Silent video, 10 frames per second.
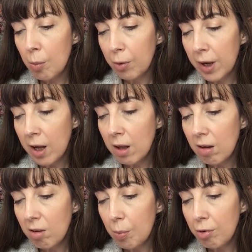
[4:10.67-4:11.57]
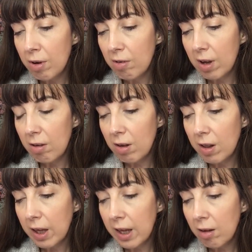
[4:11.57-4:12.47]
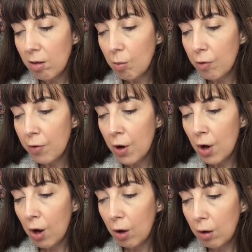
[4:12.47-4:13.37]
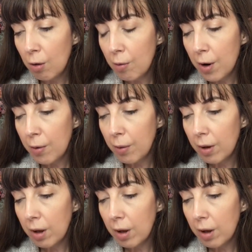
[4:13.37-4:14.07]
Brielle is a princess in the kingdom of Oloro.